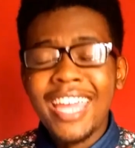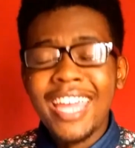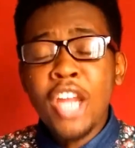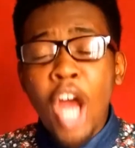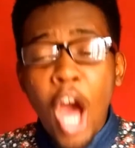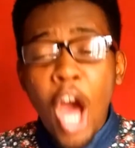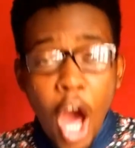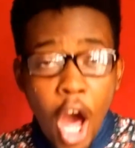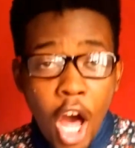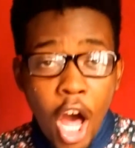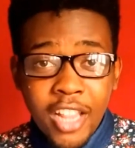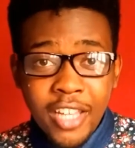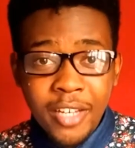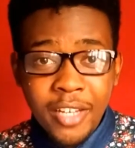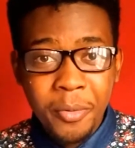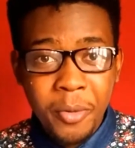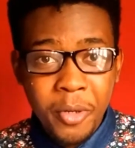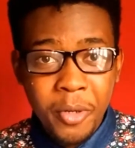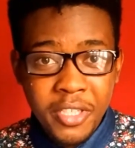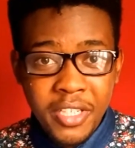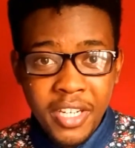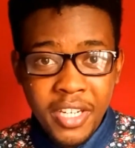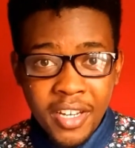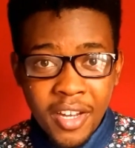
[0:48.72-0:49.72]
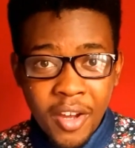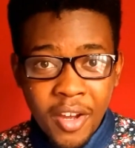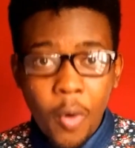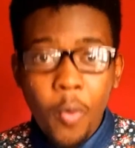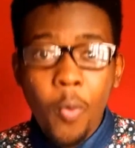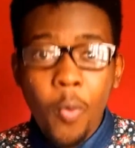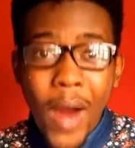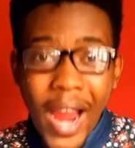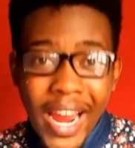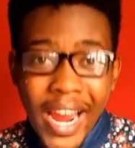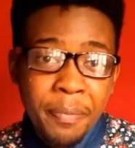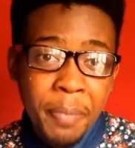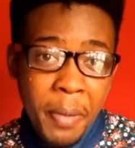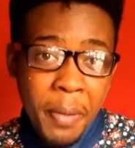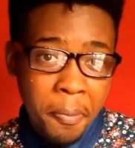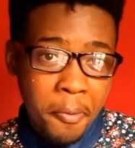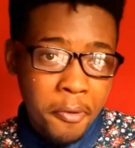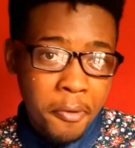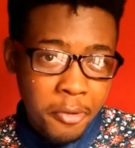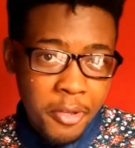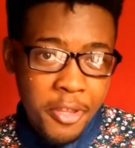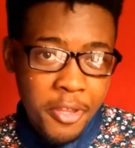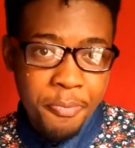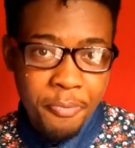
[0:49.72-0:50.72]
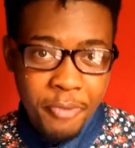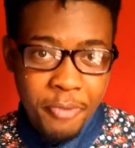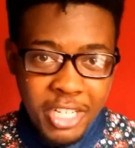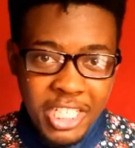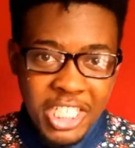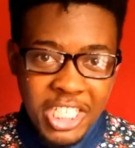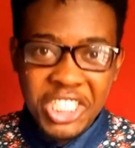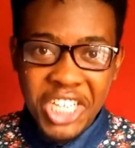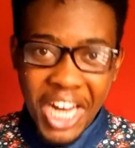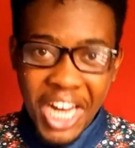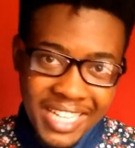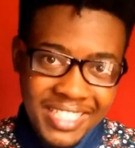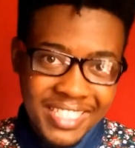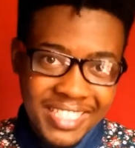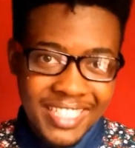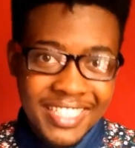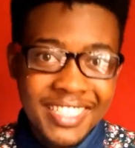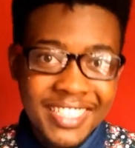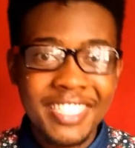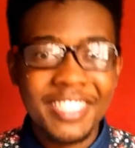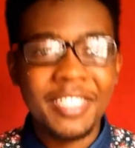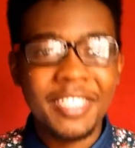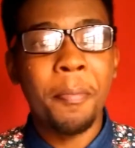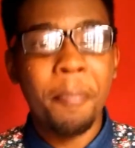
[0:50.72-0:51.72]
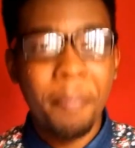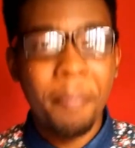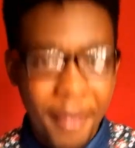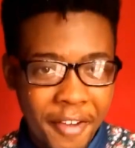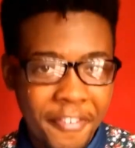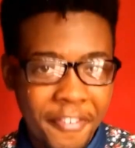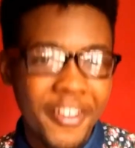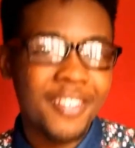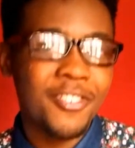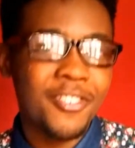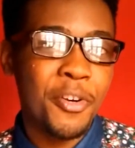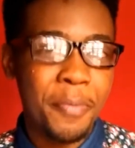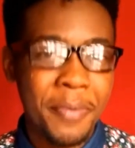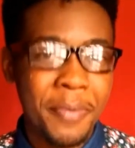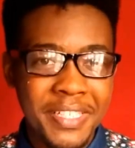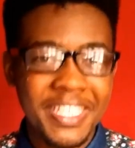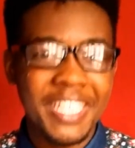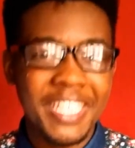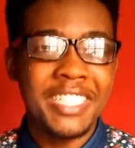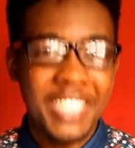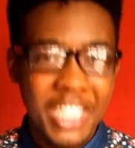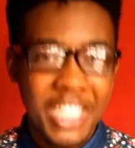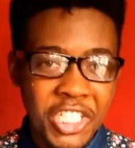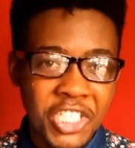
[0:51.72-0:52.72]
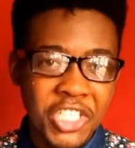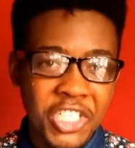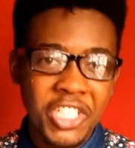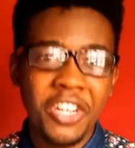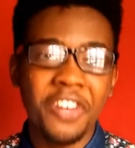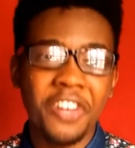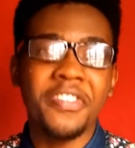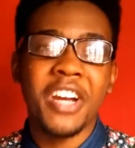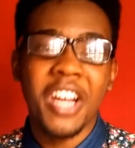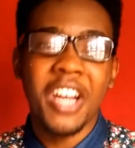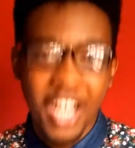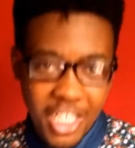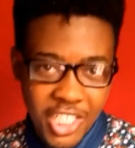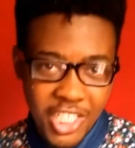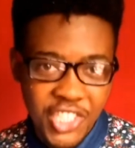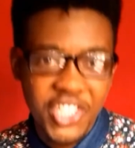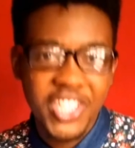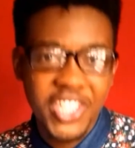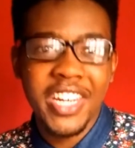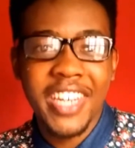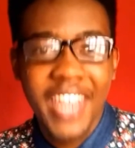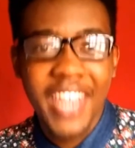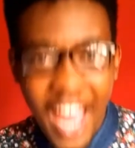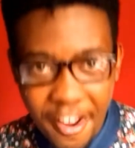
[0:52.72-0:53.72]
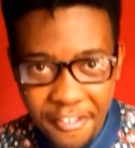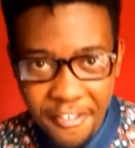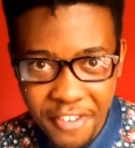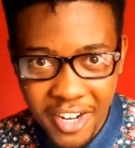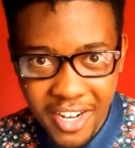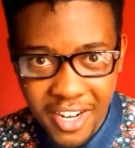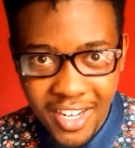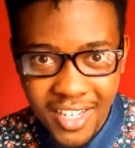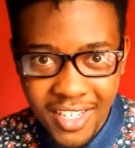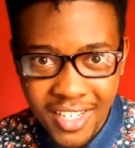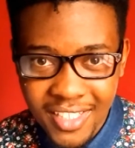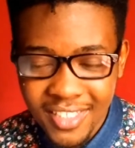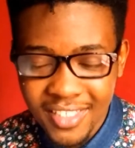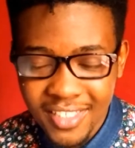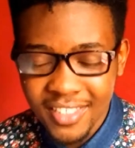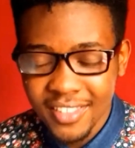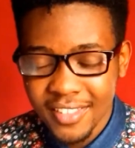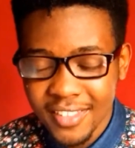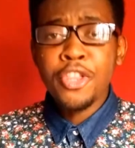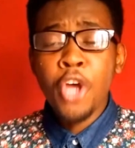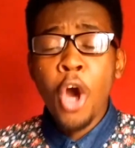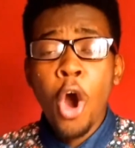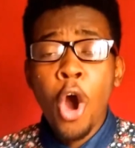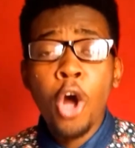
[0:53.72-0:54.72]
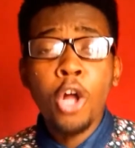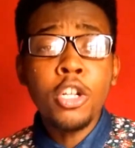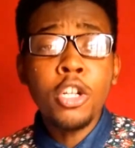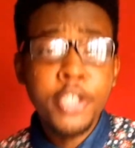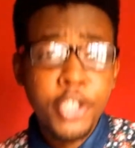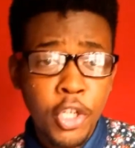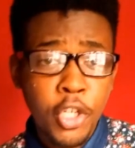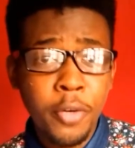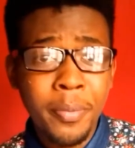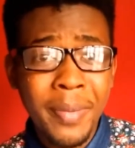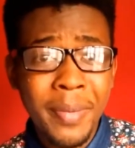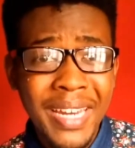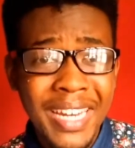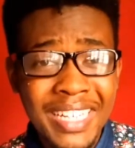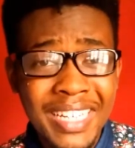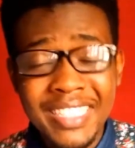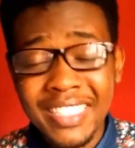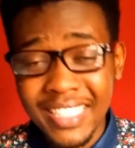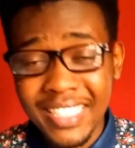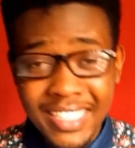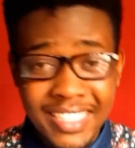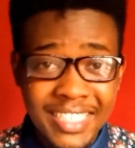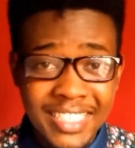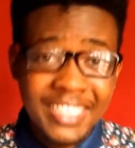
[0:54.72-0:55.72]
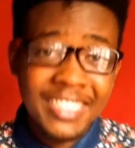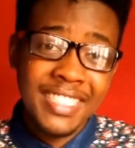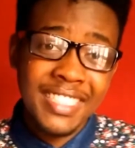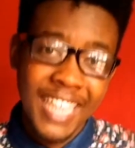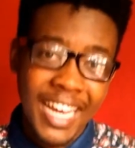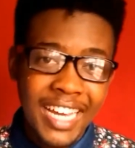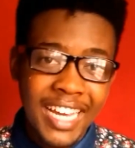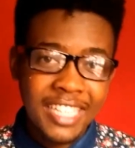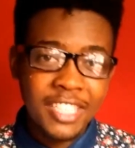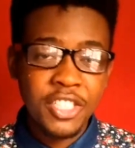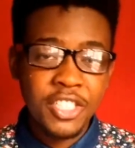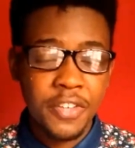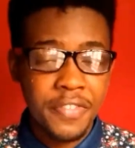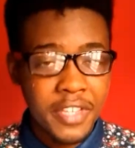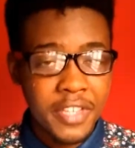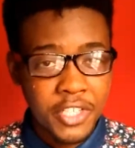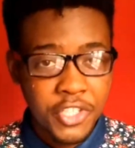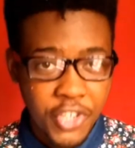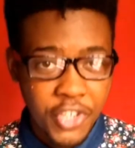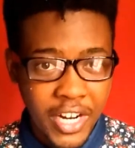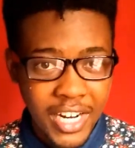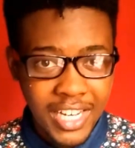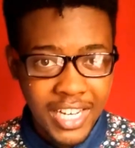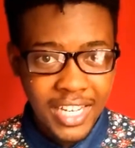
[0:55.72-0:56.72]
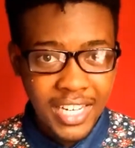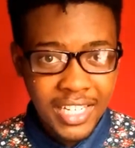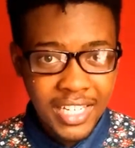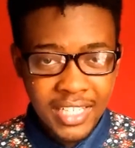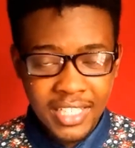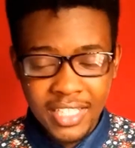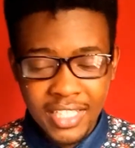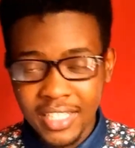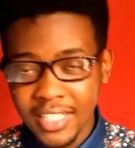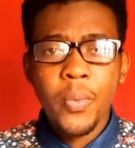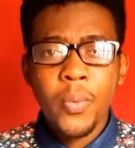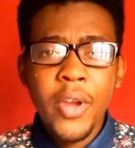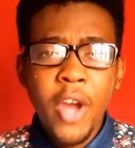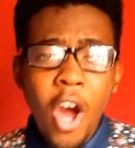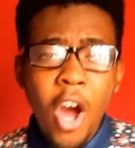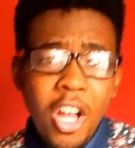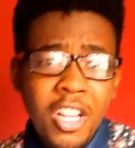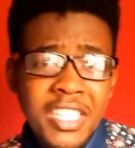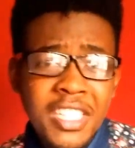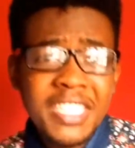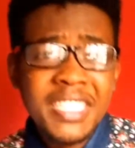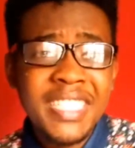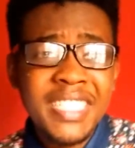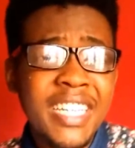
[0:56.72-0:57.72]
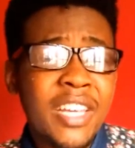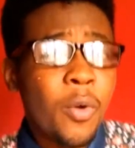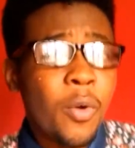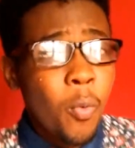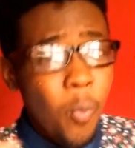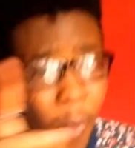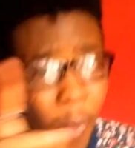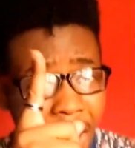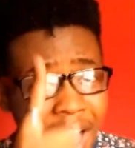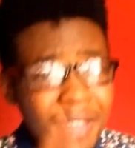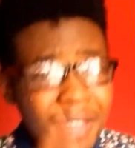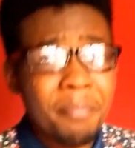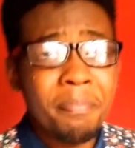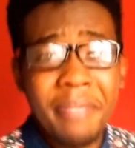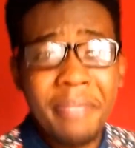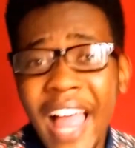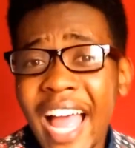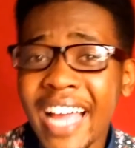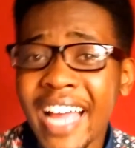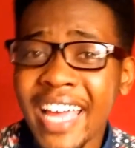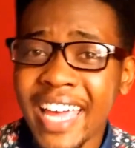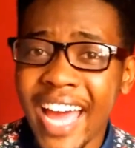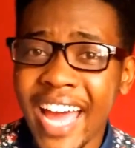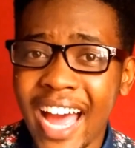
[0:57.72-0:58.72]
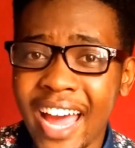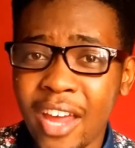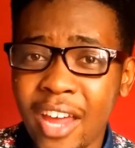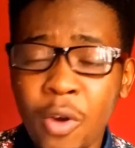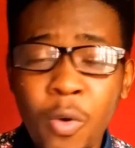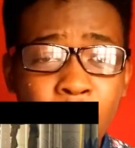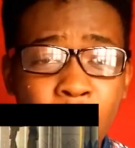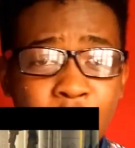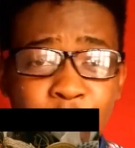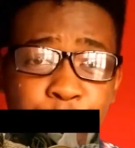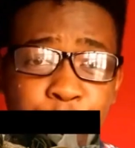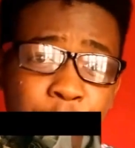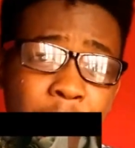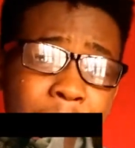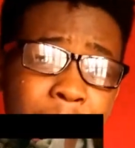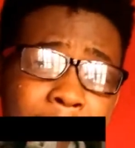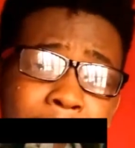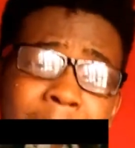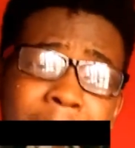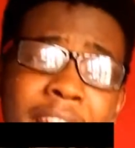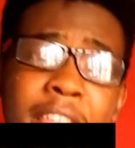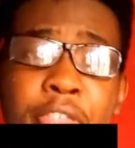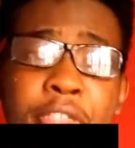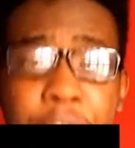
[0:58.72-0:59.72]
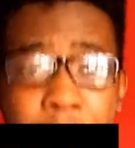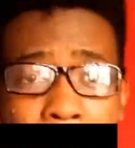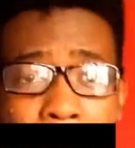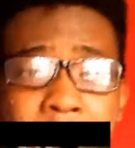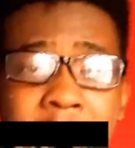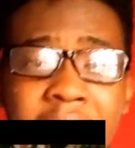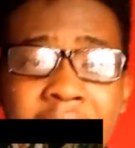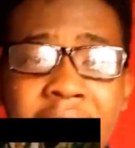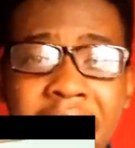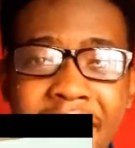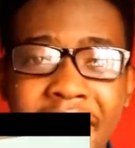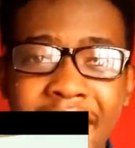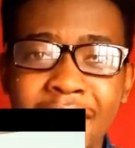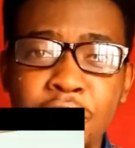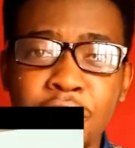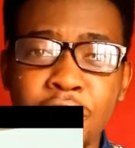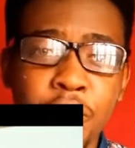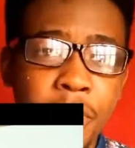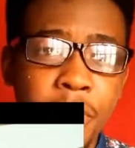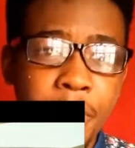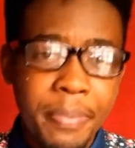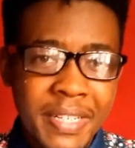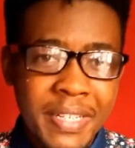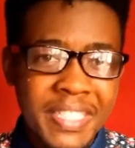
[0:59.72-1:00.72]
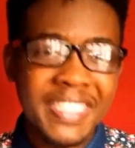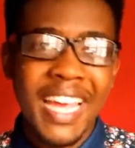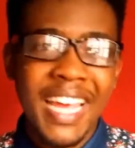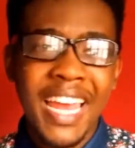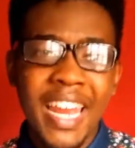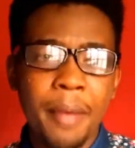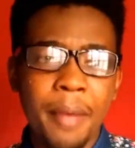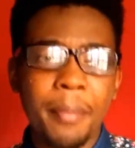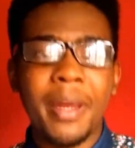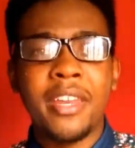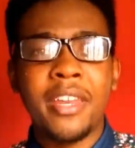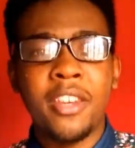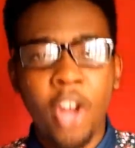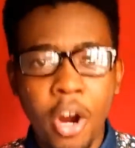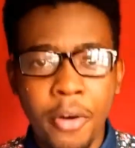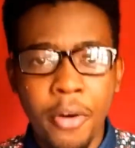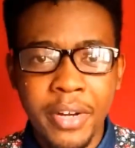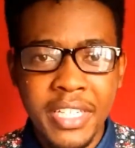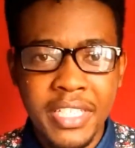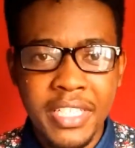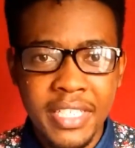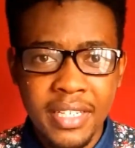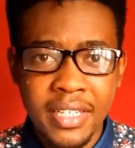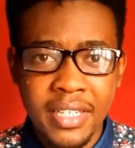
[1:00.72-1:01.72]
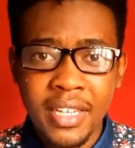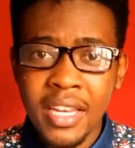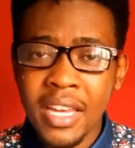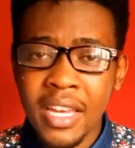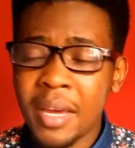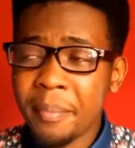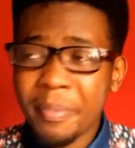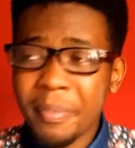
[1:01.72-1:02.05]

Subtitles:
In Hollywood, white people with British accents is a perfect representation of a country in Africa. In the whole 2 minutes 16 seconds of the trailer, we only see one black guy who was probably thrown in there to represent a minority.